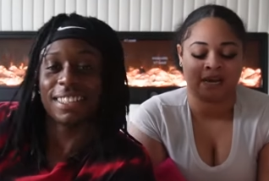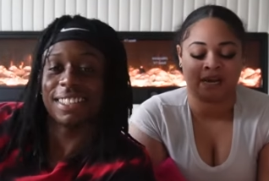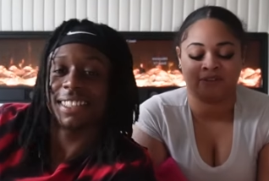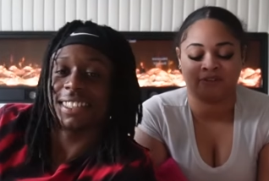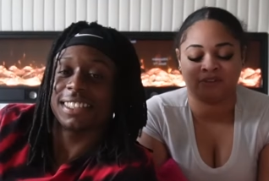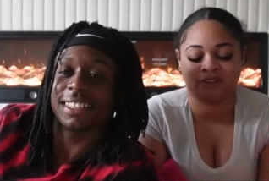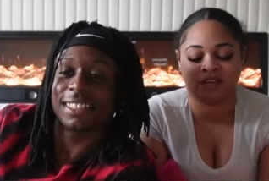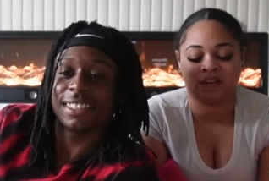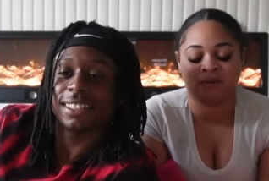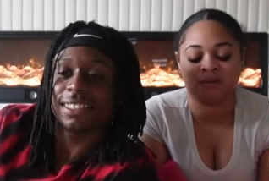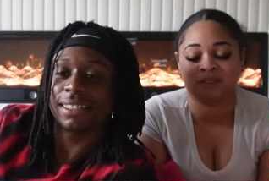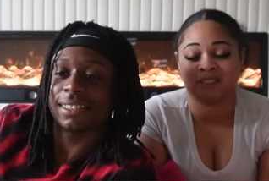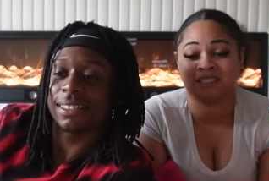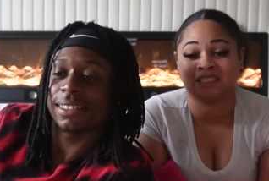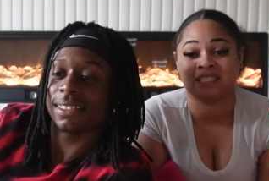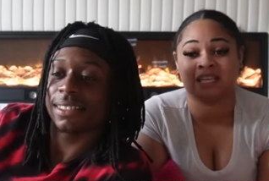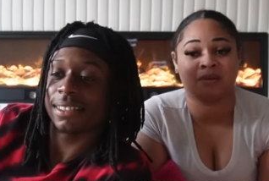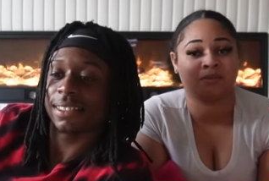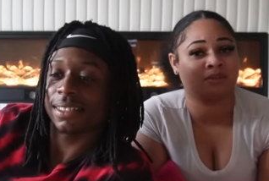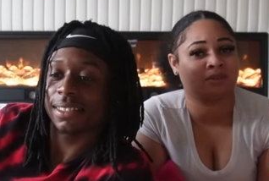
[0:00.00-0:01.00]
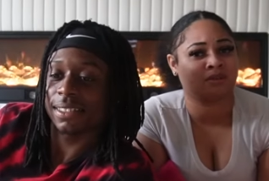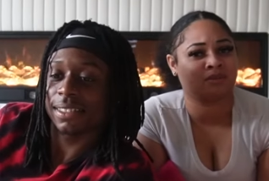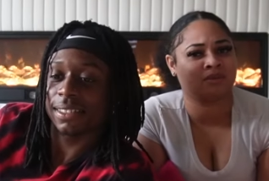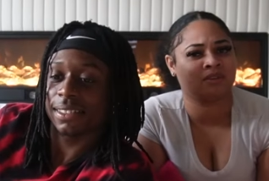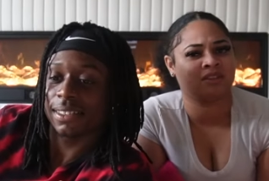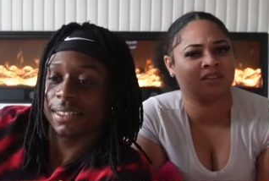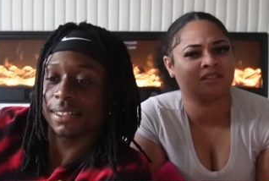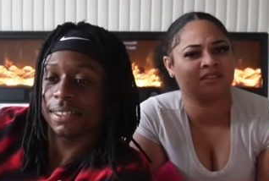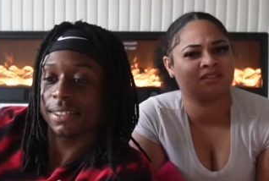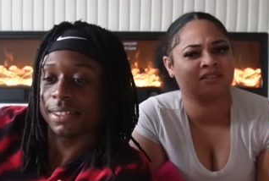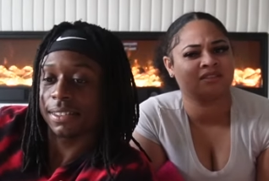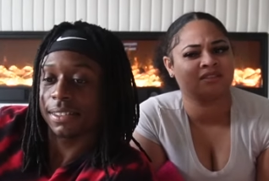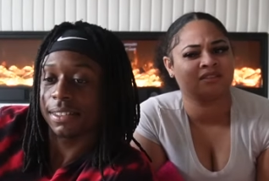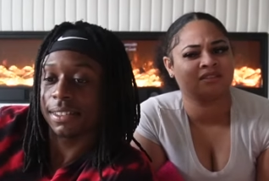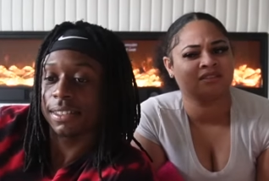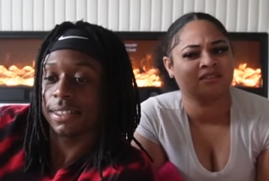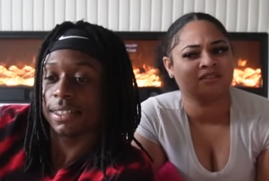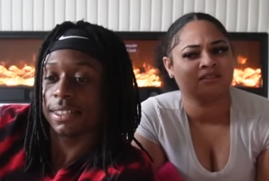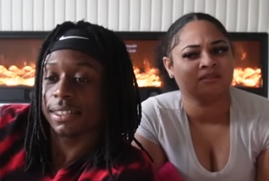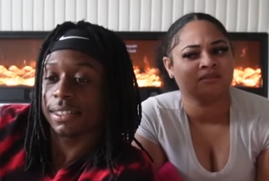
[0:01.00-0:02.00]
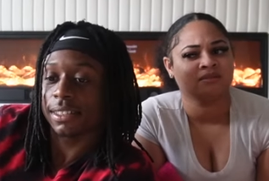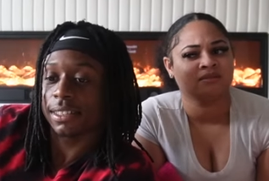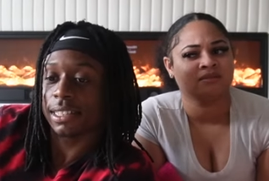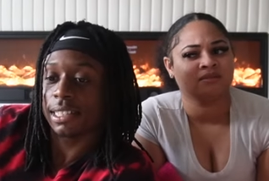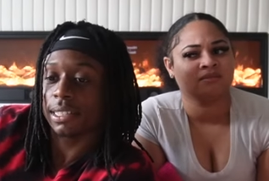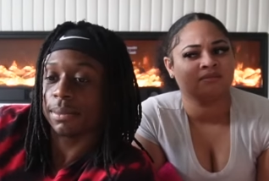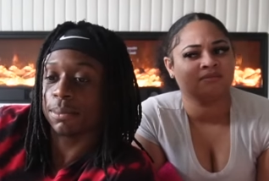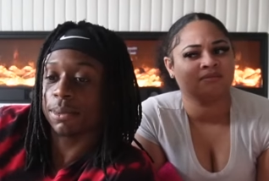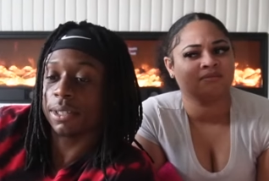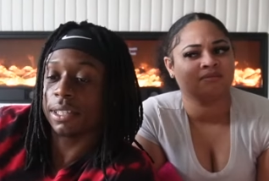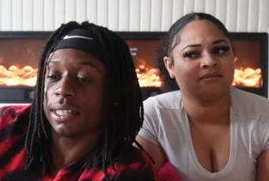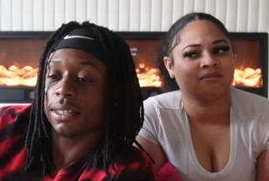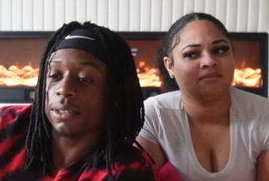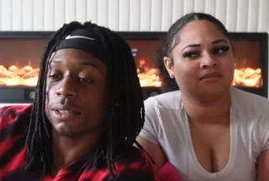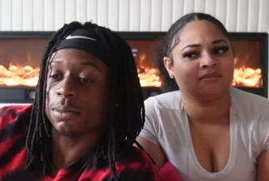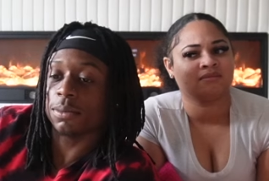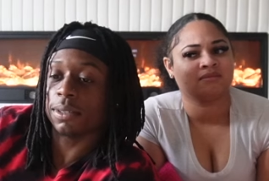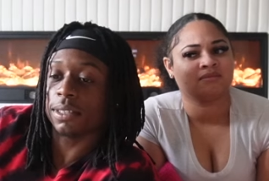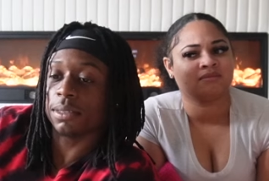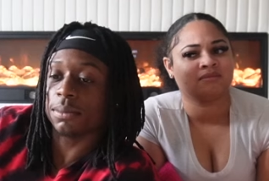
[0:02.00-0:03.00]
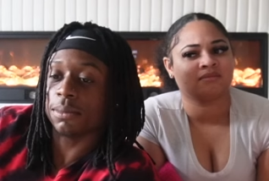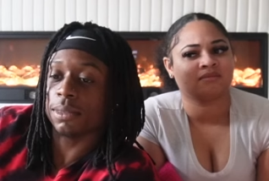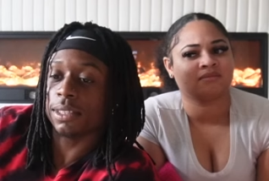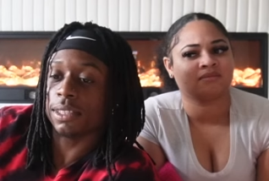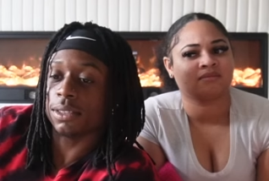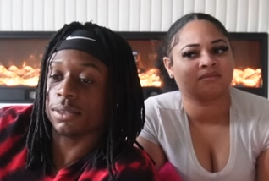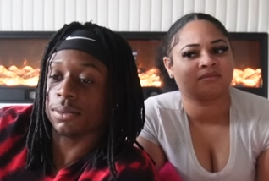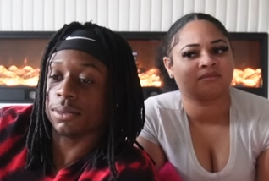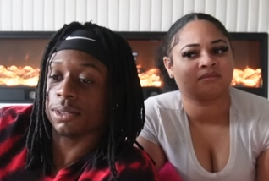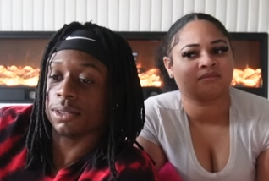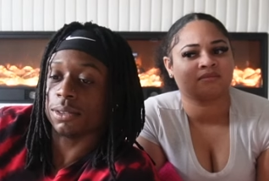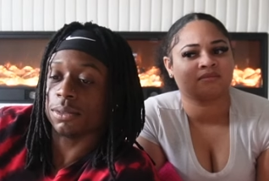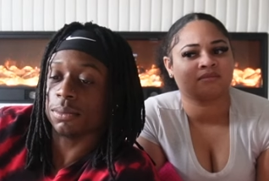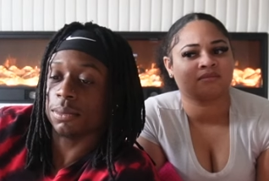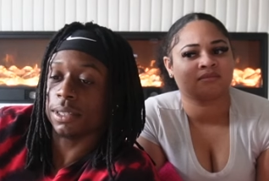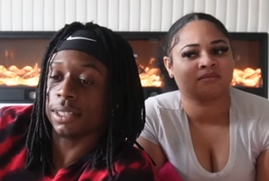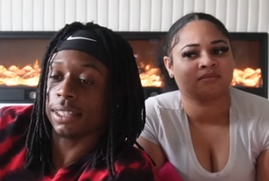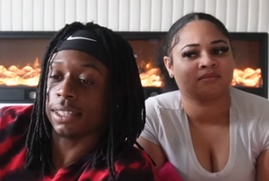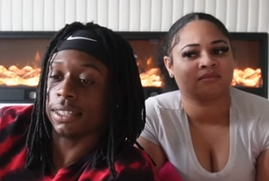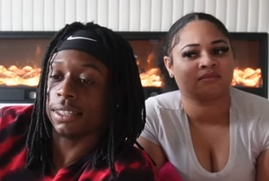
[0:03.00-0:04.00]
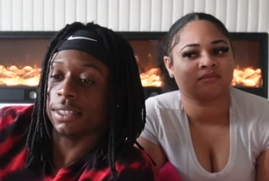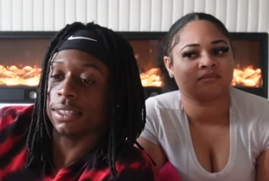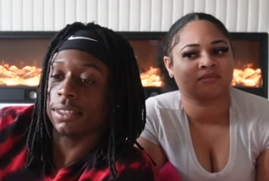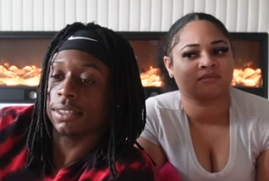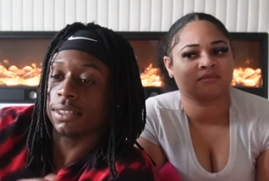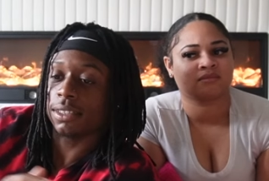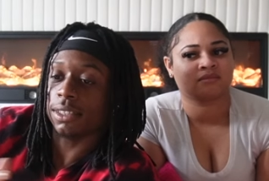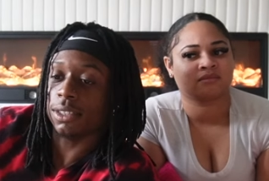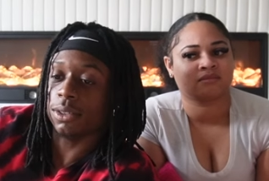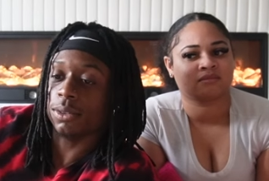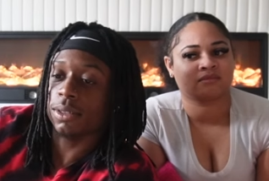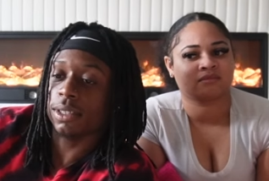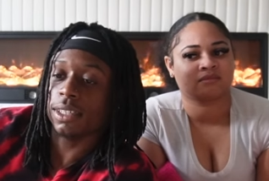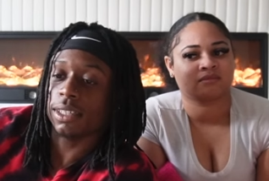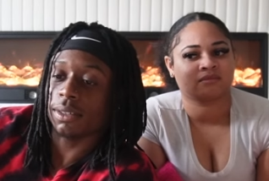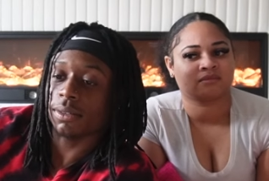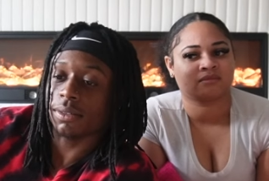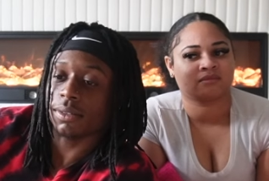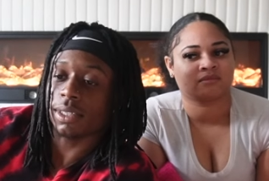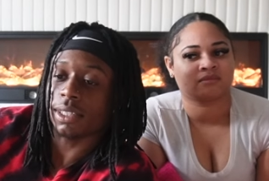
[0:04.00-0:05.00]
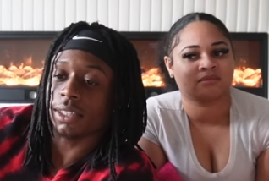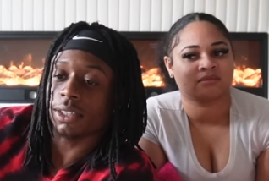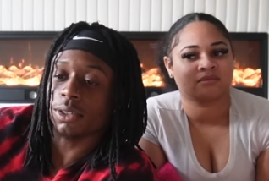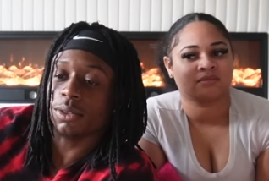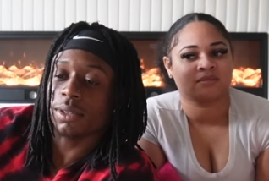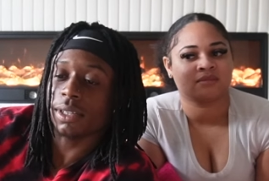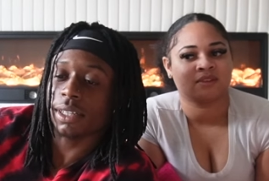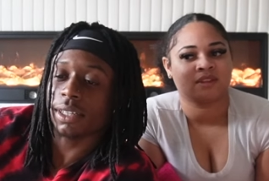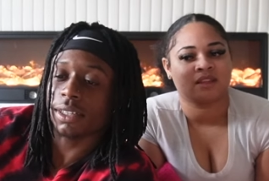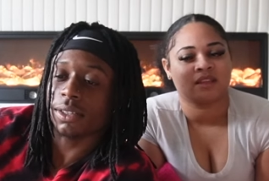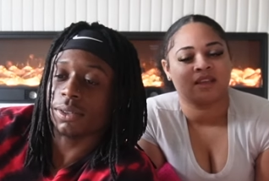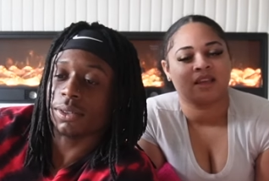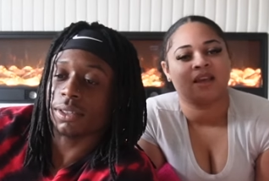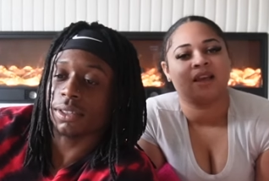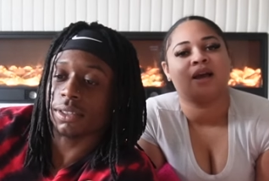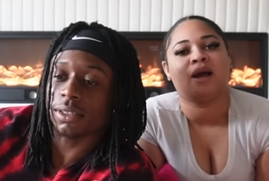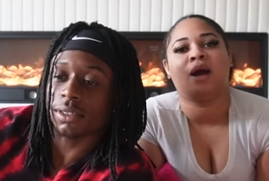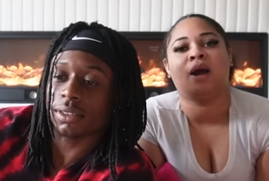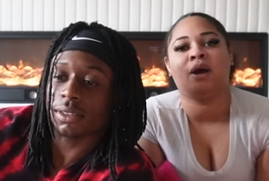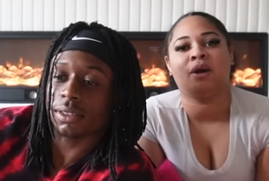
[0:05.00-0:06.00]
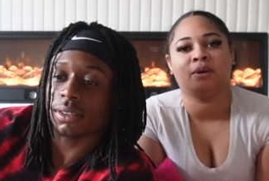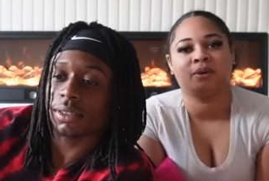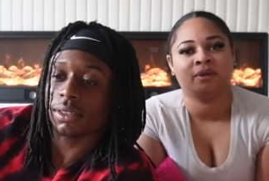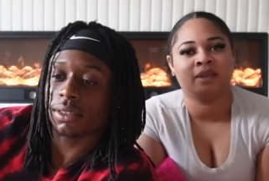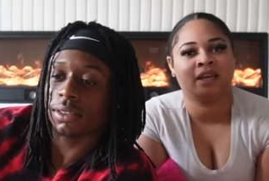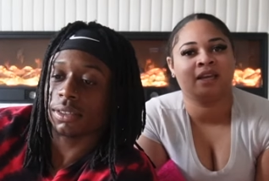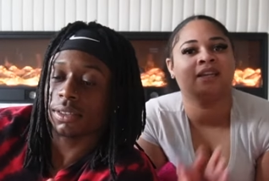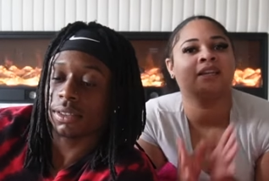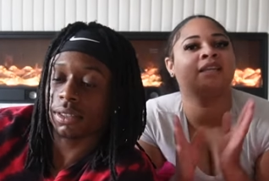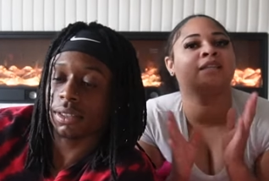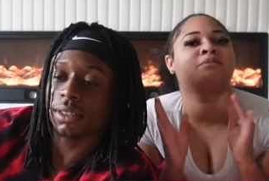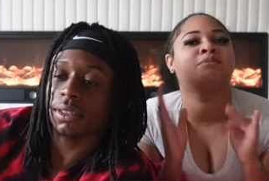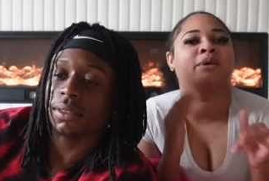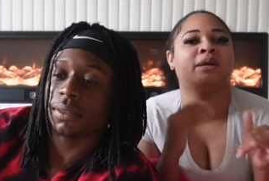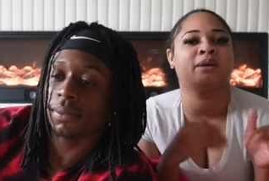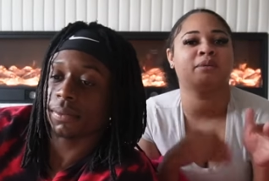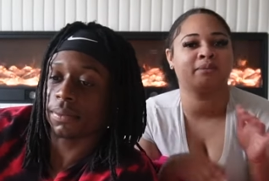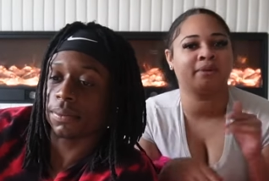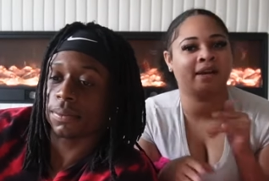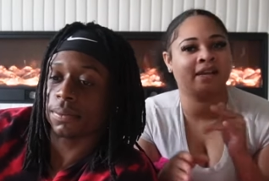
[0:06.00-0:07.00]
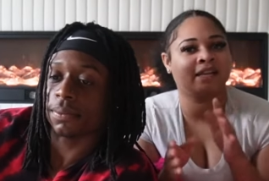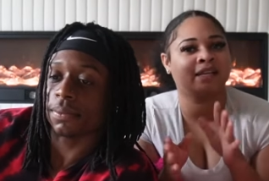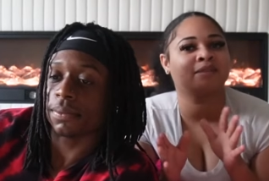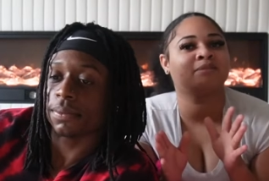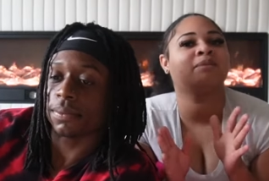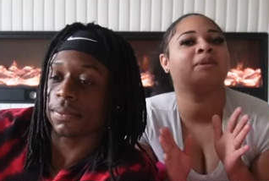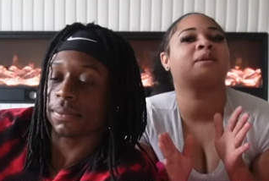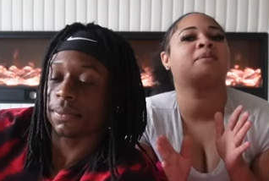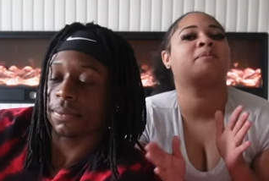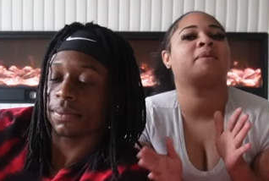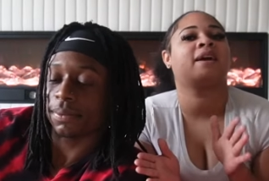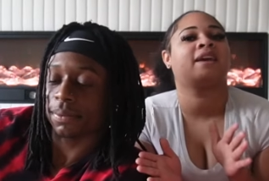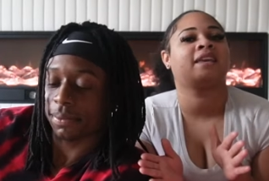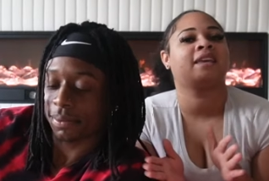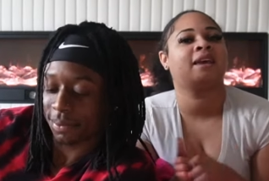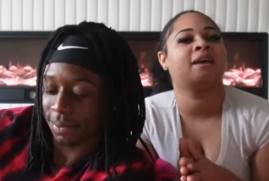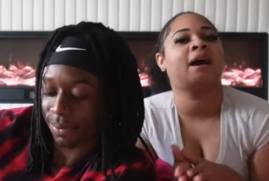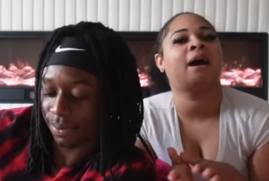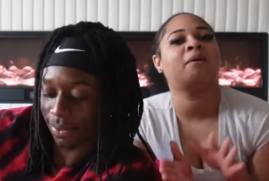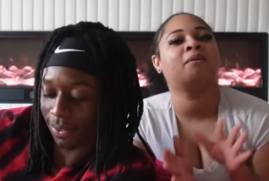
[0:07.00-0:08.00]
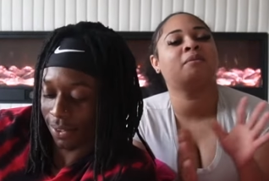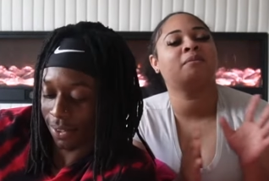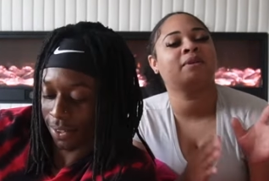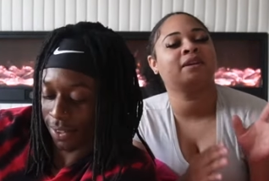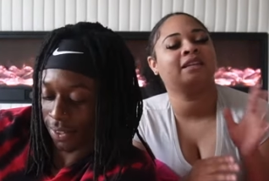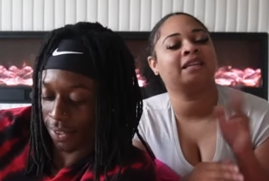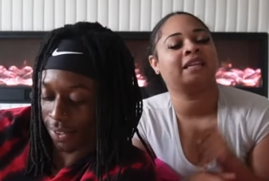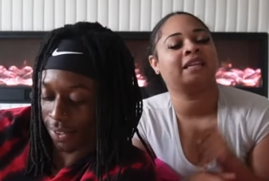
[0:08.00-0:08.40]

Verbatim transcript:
Speaker 1: i forgot what the topic was
Speaker 2: pretty it was pretty much would you be the new era with new era or the
Speaker 1: oh yeah let's bring it back let's bring it back yeah i would be in